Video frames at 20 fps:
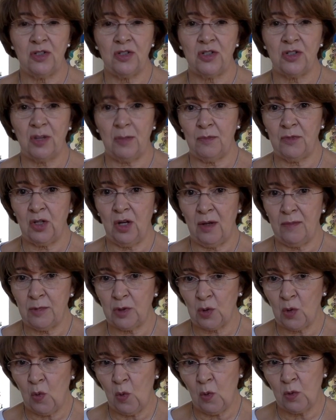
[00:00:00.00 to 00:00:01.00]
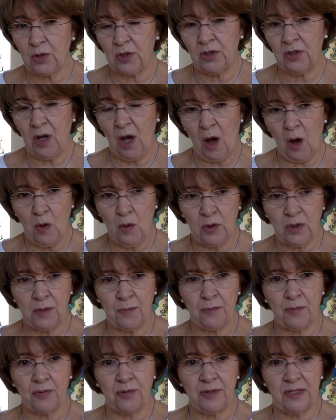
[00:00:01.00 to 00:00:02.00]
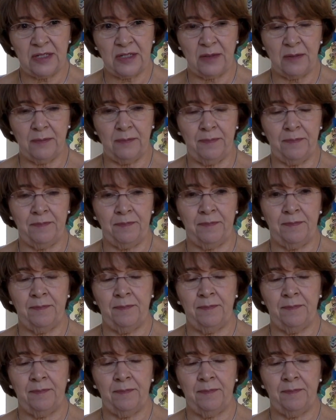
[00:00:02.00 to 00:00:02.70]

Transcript: sometimes called an odour prism.